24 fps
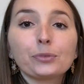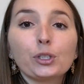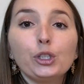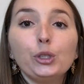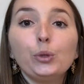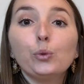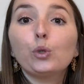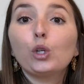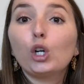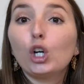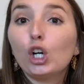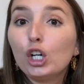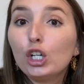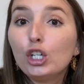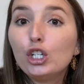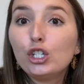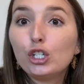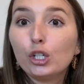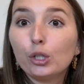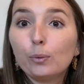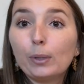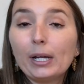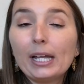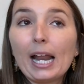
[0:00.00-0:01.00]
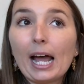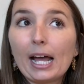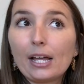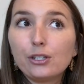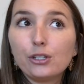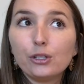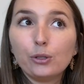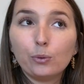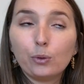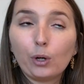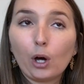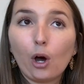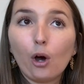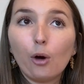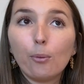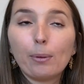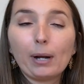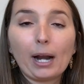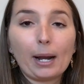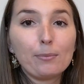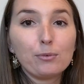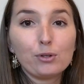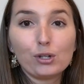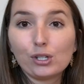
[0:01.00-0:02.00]
you could do it as you go,
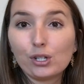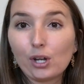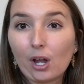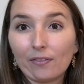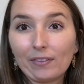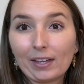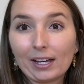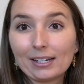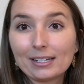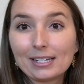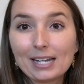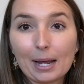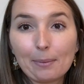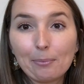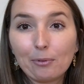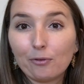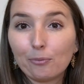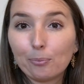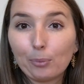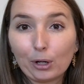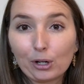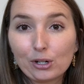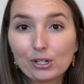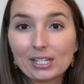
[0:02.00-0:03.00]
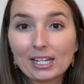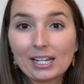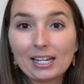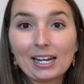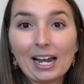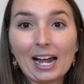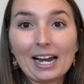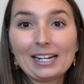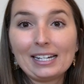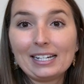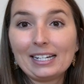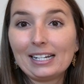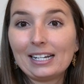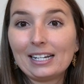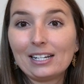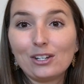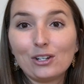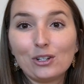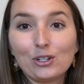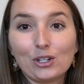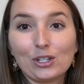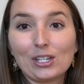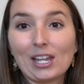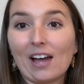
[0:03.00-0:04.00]
but I'm just not that type of person. I needed
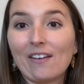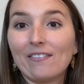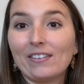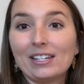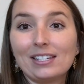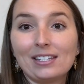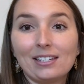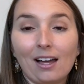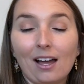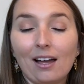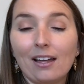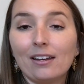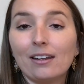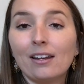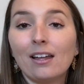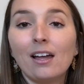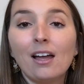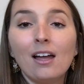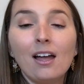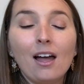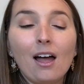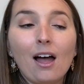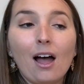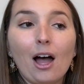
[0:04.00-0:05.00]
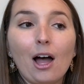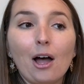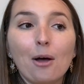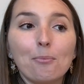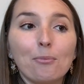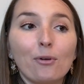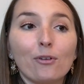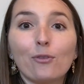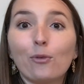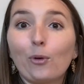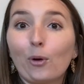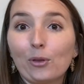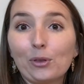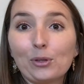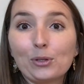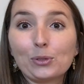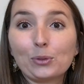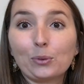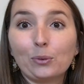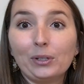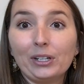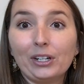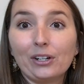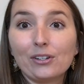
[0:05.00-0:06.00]
to just have it done um, before the
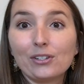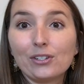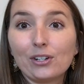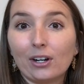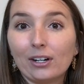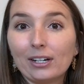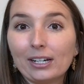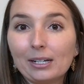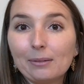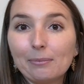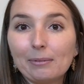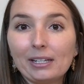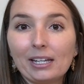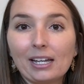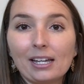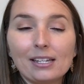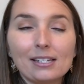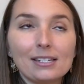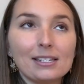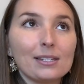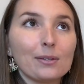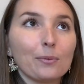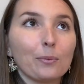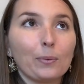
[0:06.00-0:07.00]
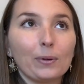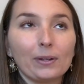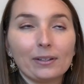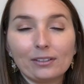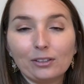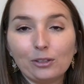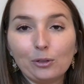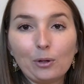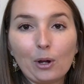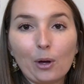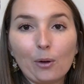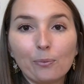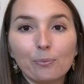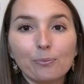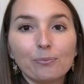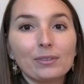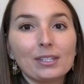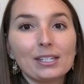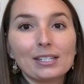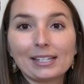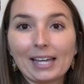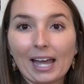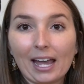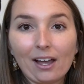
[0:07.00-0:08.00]
school year started because, you know,
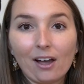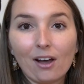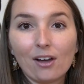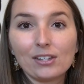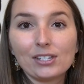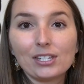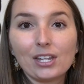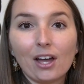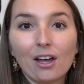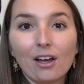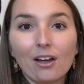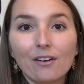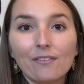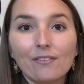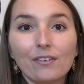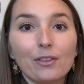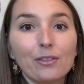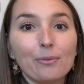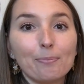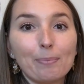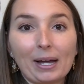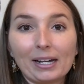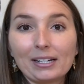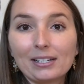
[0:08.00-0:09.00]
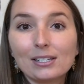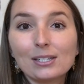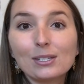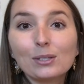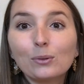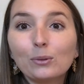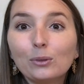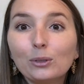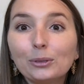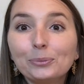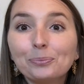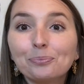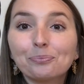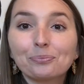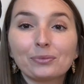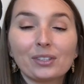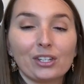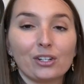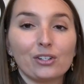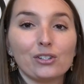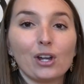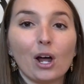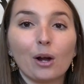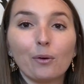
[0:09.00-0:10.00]
this chaos of back to school.
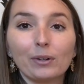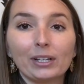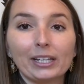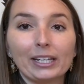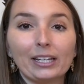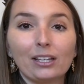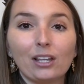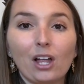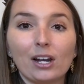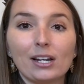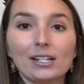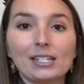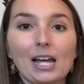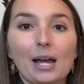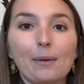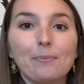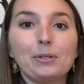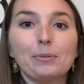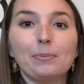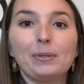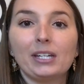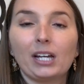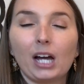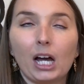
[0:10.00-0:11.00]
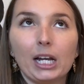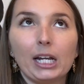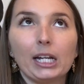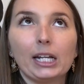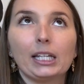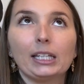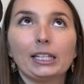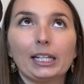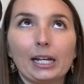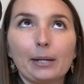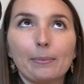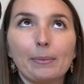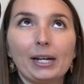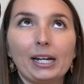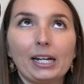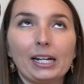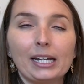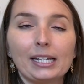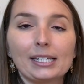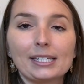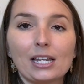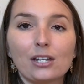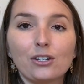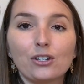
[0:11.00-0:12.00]
There's not really a lot of time to be cutting and
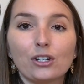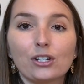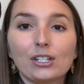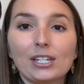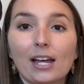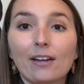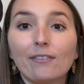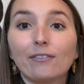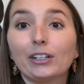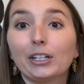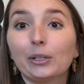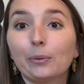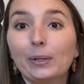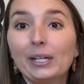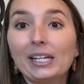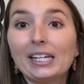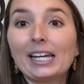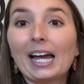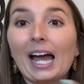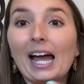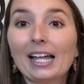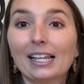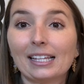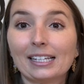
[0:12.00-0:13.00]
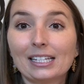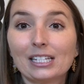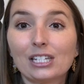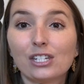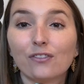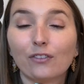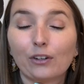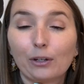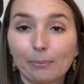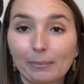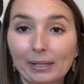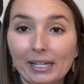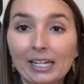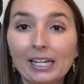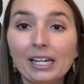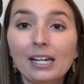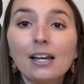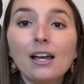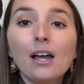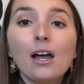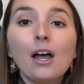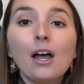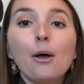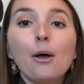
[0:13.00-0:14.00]
laminating centers every week, at least for me.
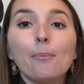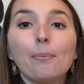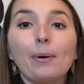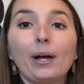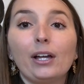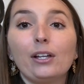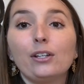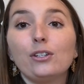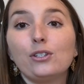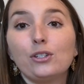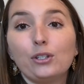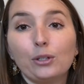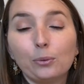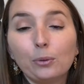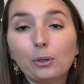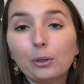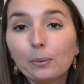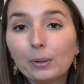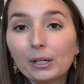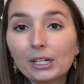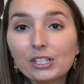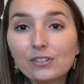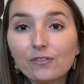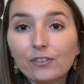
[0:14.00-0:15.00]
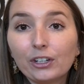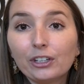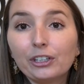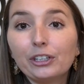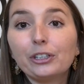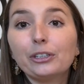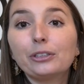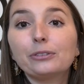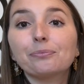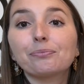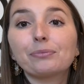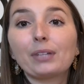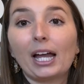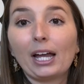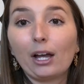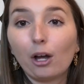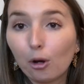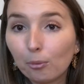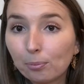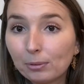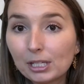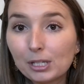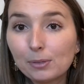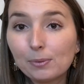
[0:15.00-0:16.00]
But do what works for you. I
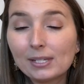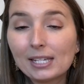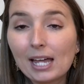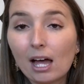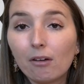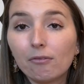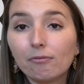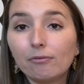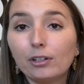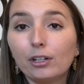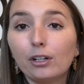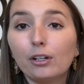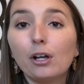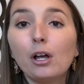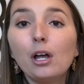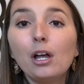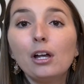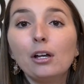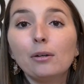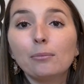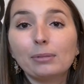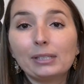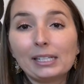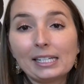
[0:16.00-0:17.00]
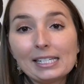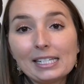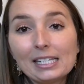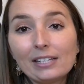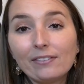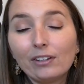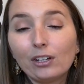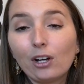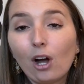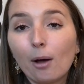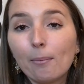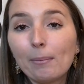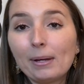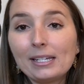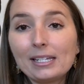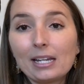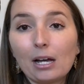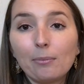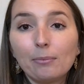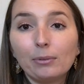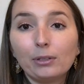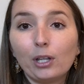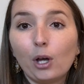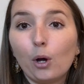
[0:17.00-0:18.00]
hope this was helpful. Please leave a comment
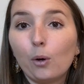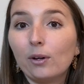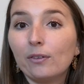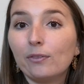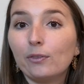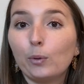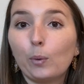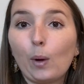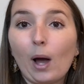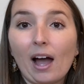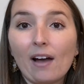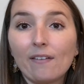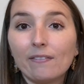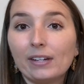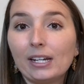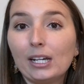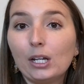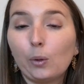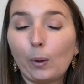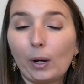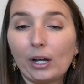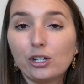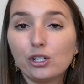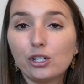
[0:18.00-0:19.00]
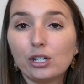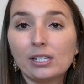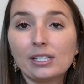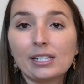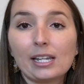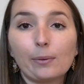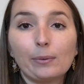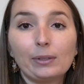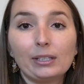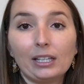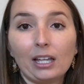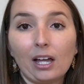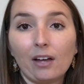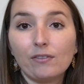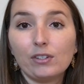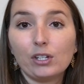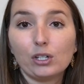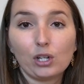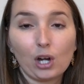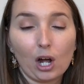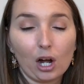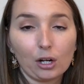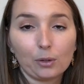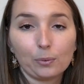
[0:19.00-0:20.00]
down below if you have any questions. I would love to
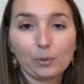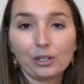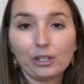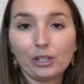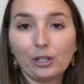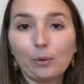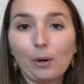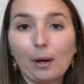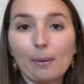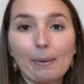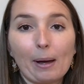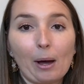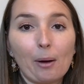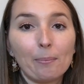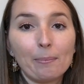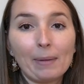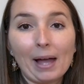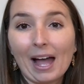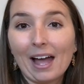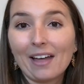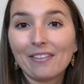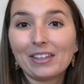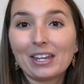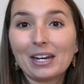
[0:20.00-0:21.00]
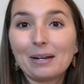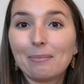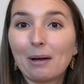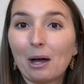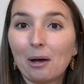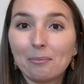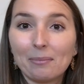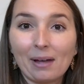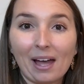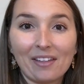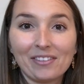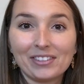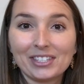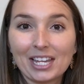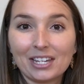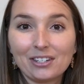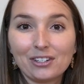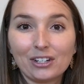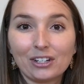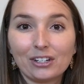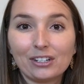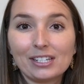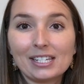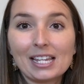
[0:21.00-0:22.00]
talk with you about math and about math
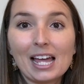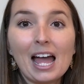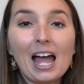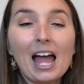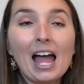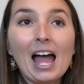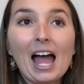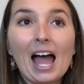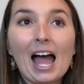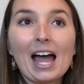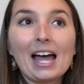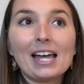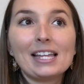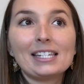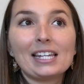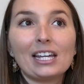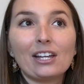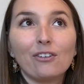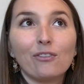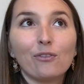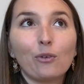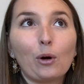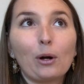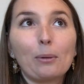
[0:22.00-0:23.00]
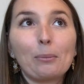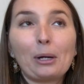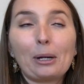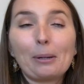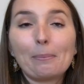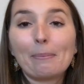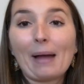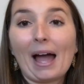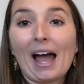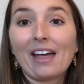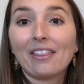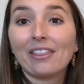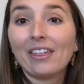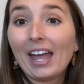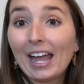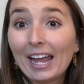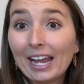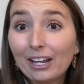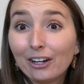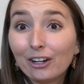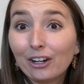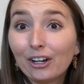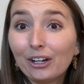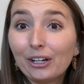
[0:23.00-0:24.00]
centers as a former math
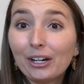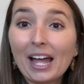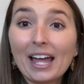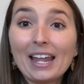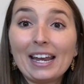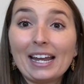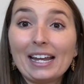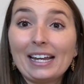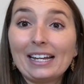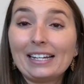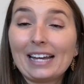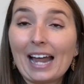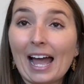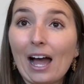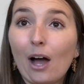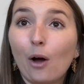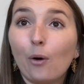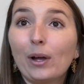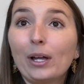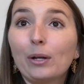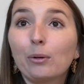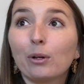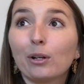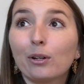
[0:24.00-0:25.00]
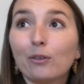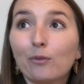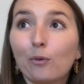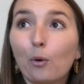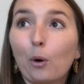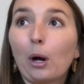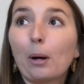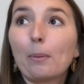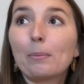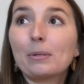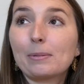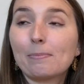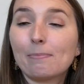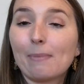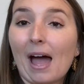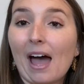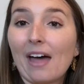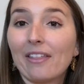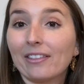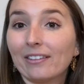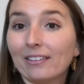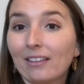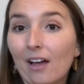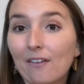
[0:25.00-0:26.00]
hater and a now a reformed
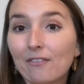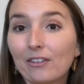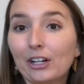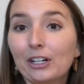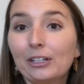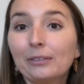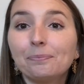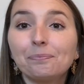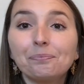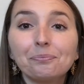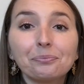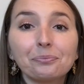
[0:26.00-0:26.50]
math lover